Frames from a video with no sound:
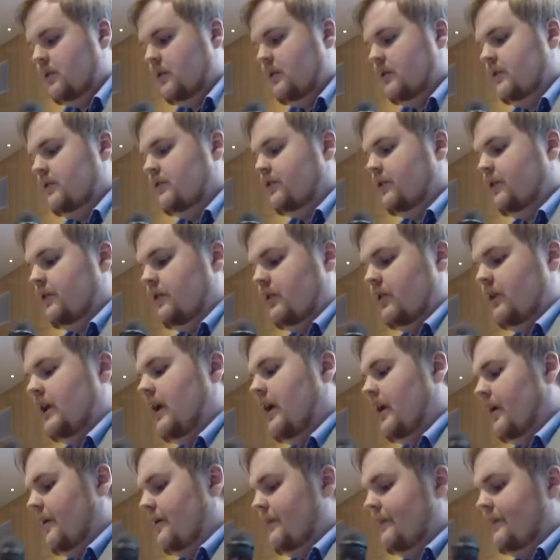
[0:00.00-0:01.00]
So
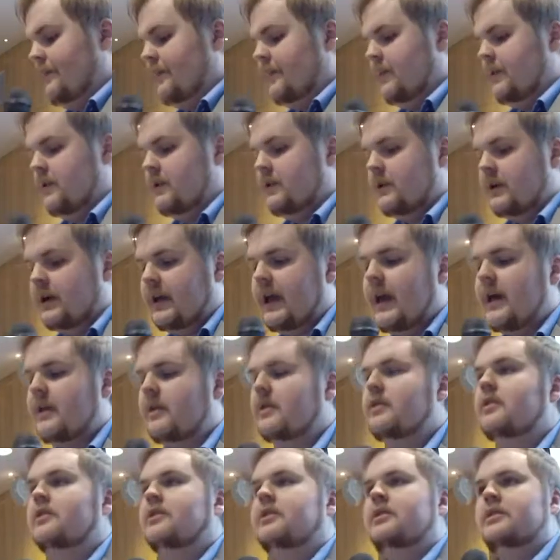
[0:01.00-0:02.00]
yeah, again,
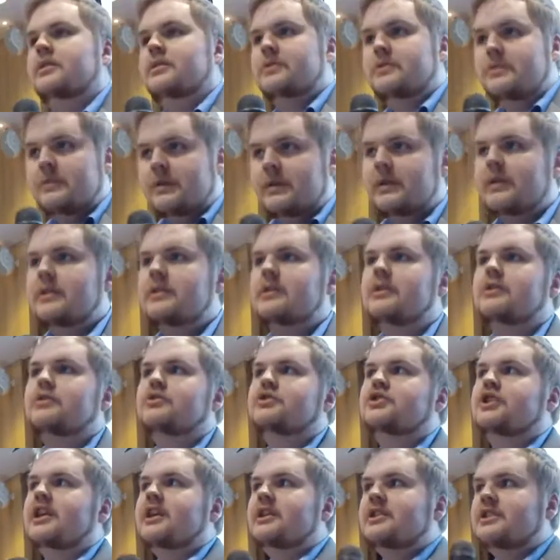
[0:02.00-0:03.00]
you're
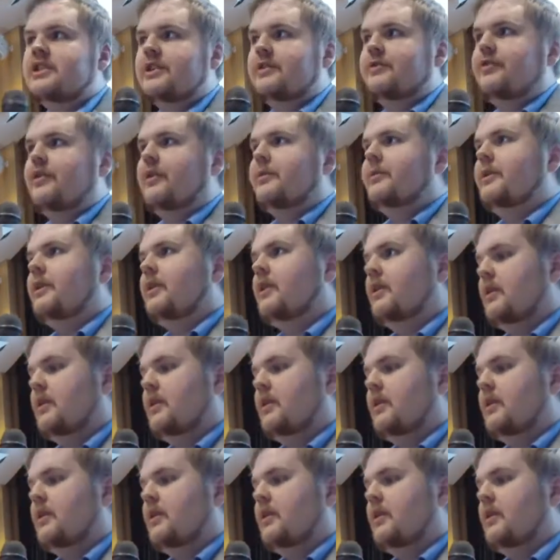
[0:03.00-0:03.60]
changing from